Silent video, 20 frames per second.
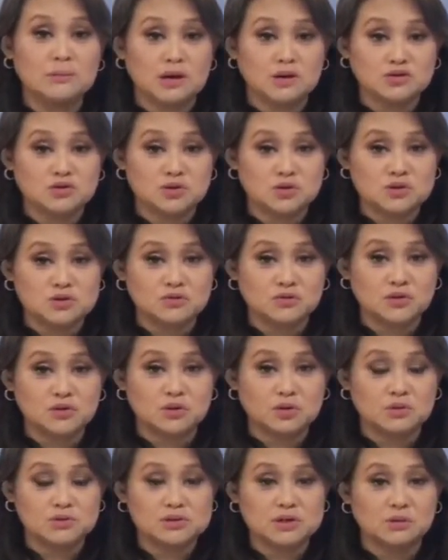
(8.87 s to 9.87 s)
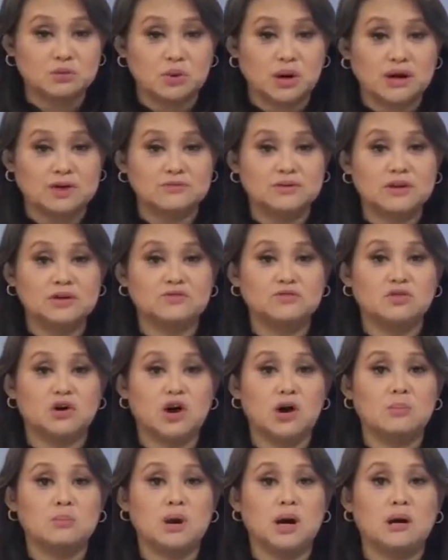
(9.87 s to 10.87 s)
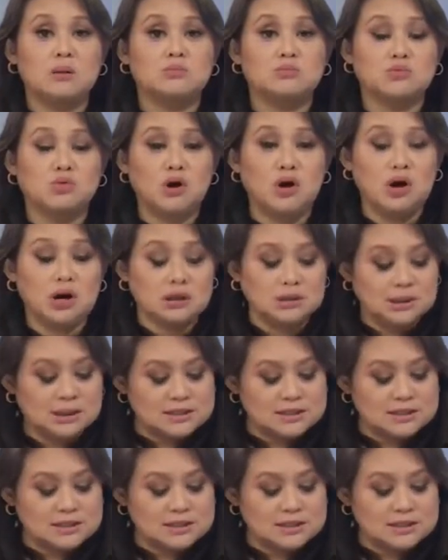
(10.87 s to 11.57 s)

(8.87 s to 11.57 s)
measures for those arriving from abroad.